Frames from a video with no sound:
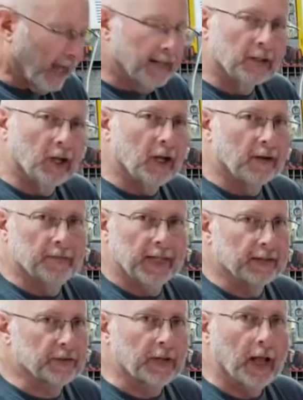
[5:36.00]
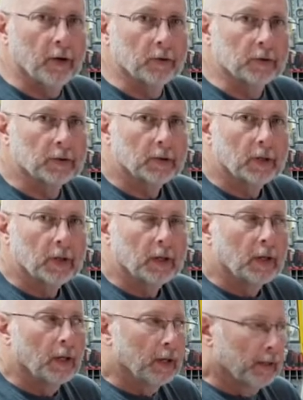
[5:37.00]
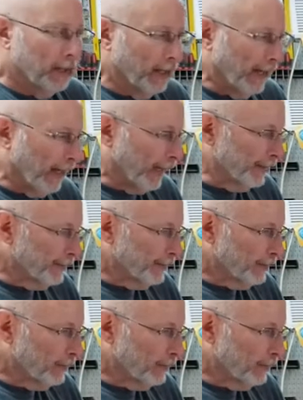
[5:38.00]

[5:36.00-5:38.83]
love that sound. And